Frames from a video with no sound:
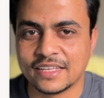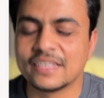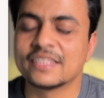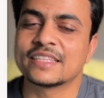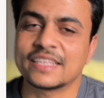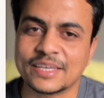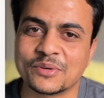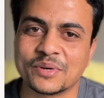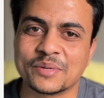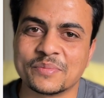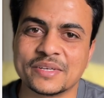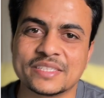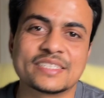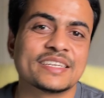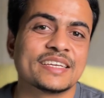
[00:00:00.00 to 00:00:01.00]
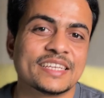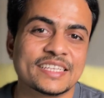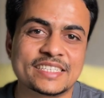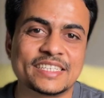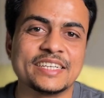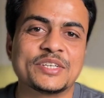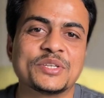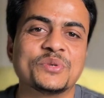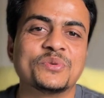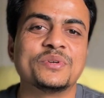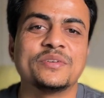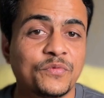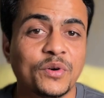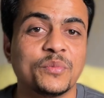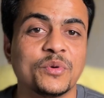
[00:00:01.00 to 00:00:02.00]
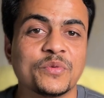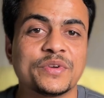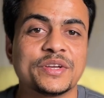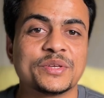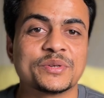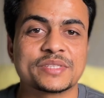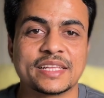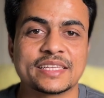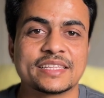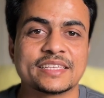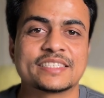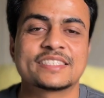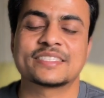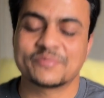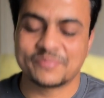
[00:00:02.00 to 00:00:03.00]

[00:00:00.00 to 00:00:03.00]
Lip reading: Thank you very much. Stay tuned for more videos like this.